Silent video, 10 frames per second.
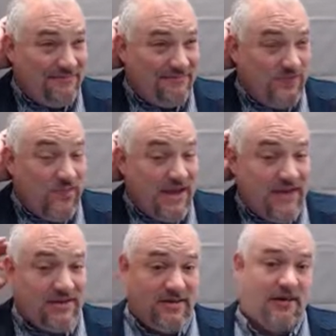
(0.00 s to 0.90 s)
when we
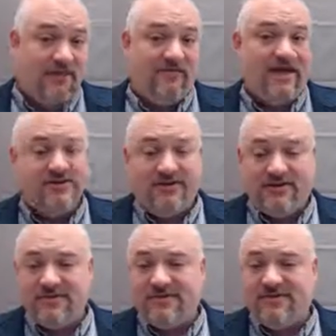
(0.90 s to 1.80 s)
get to the
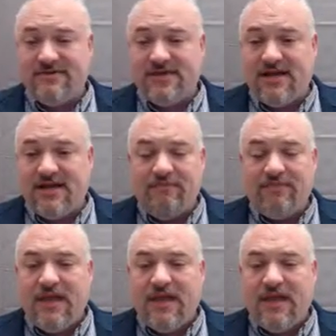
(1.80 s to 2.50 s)
cardiovascular system itself.